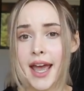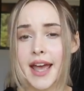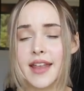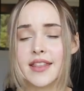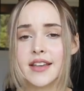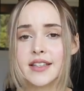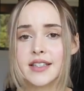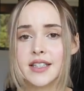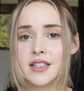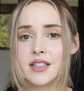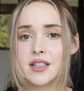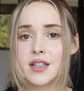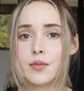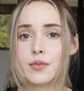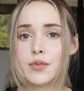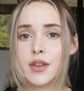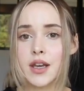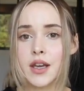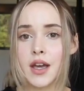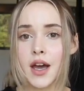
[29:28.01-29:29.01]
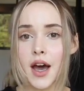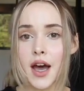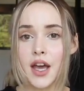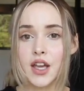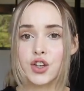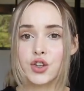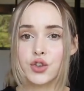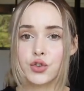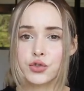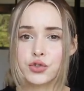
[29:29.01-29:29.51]
and this is something I
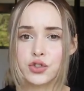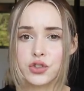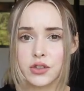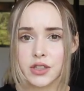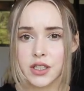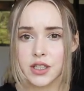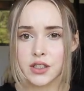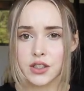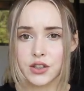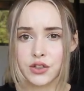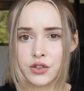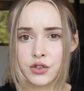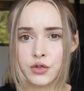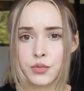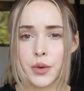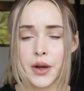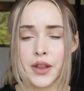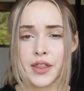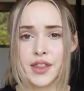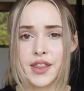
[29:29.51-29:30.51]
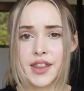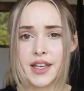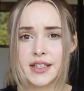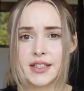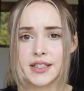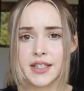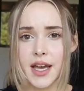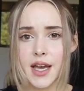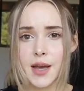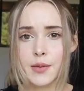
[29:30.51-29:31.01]
usually do, but
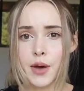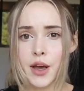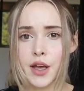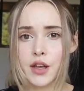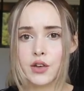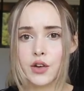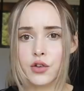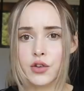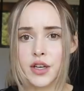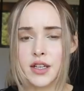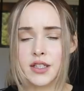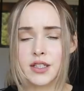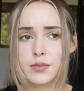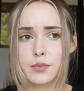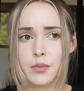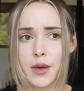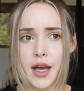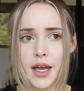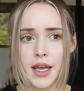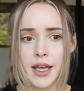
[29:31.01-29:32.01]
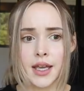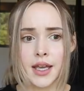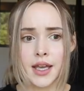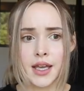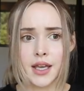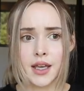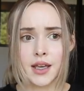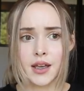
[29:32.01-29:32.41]
this time I noticed my